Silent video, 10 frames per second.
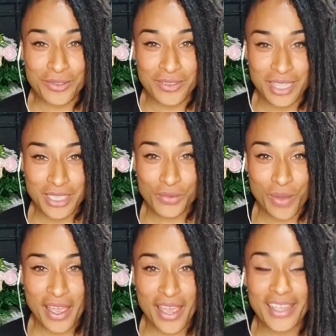That's
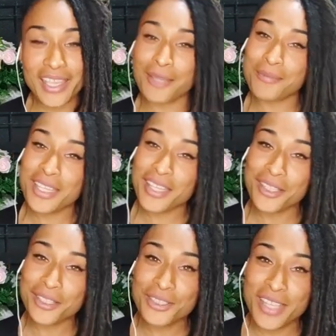why I came here
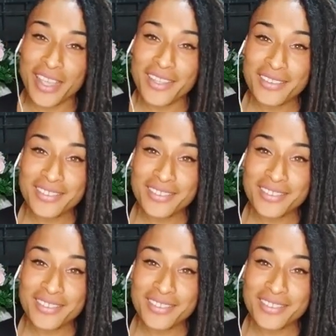today